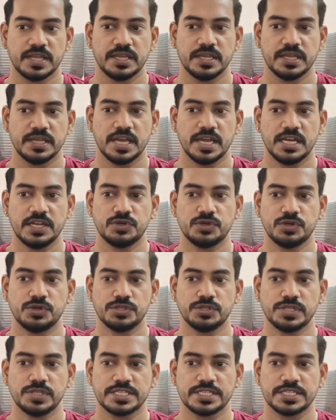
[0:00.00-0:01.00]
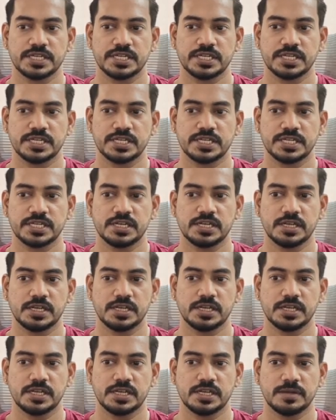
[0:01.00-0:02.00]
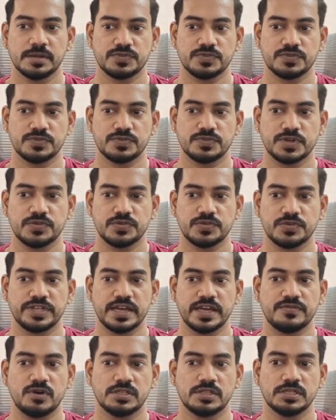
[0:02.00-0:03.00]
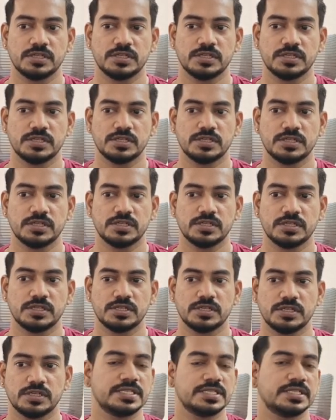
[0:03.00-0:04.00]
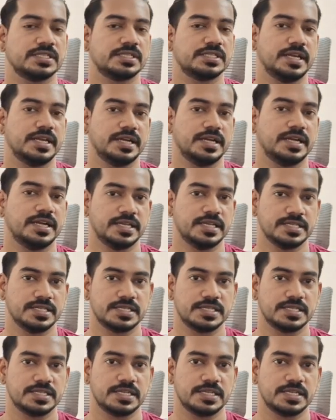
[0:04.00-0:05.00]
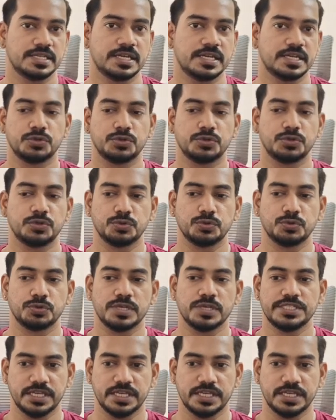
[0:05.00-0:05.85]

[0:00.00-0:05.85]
And if you go to the external libraries, as of now, we have all the libraries that is related to the JDK.